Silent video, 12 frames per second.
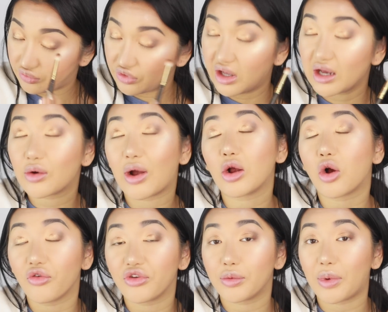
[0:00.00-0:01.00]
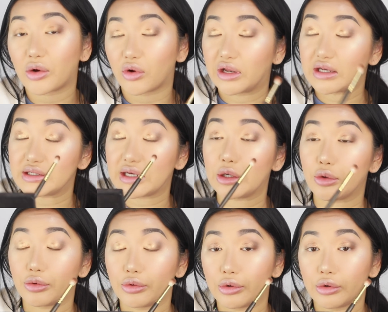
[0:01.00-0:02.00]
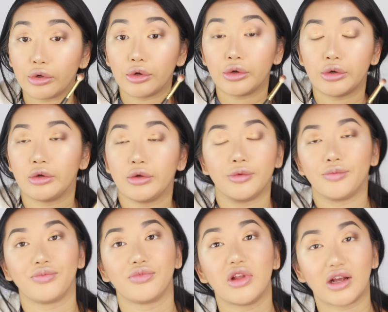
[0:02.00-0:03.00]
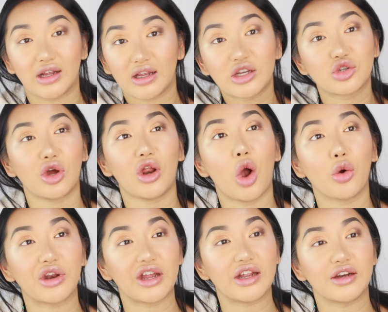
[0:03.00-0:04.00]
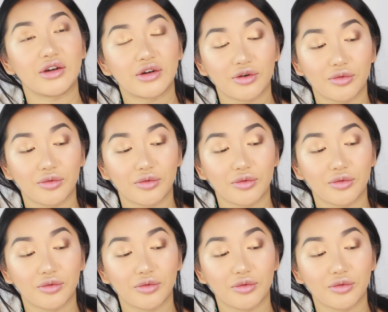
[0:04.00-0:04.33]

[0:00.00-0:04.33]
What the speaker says: If you hear Grant coughing in the background, he's ill. Look, he's trying to hold it in.